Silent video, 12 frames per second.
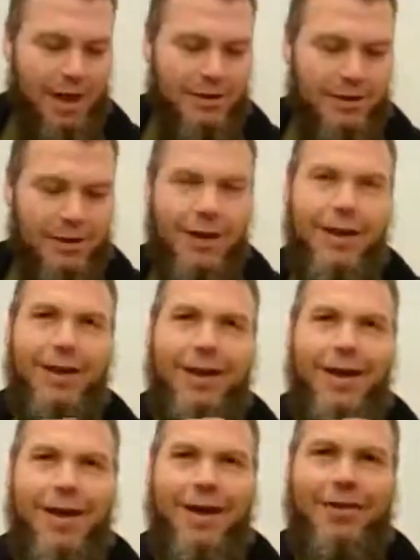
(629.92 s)
And
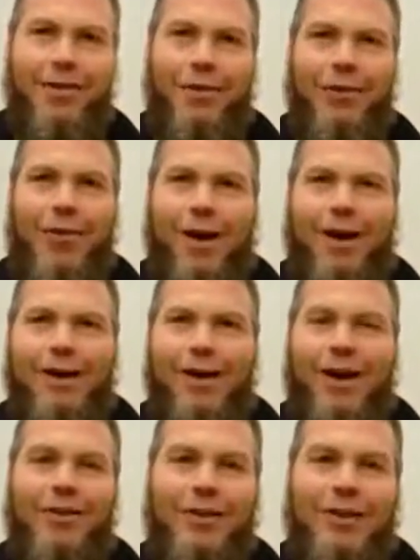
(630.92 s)
the
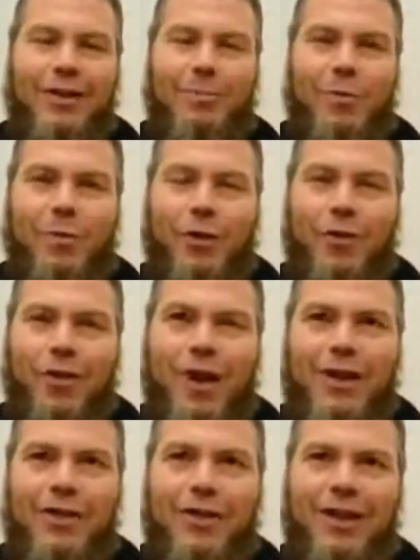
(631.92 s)
Quran, I looked at more
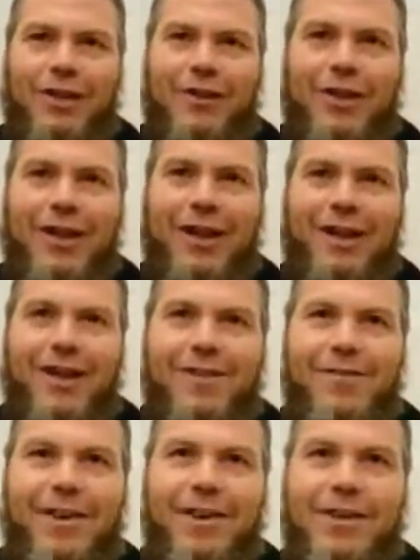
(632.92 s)
Qurans on the internet
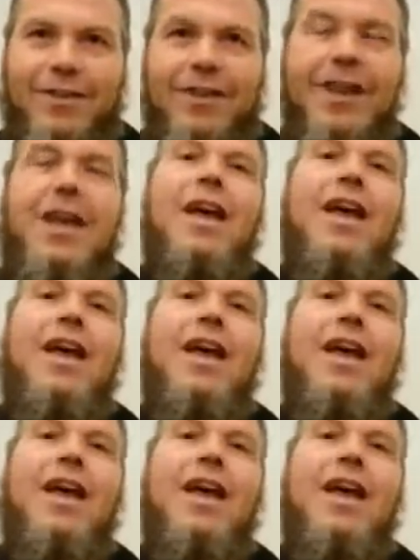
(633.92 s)
and everything else,